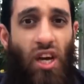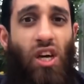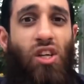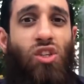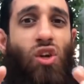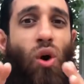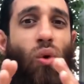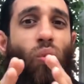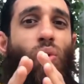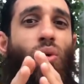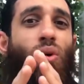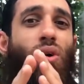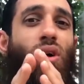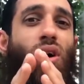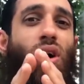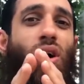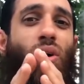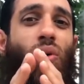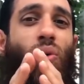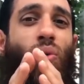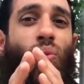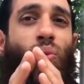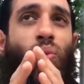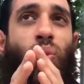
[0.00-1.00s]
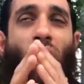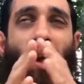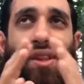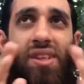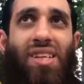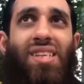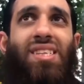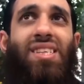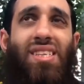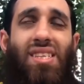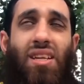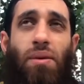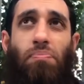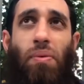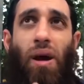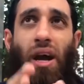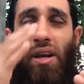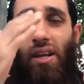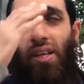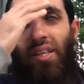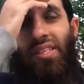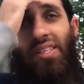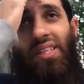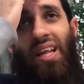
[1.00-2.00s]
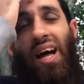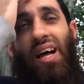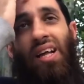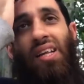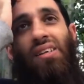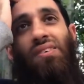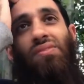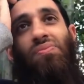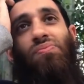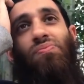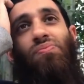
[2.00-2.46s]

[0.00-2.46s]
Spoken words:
So what this is about is that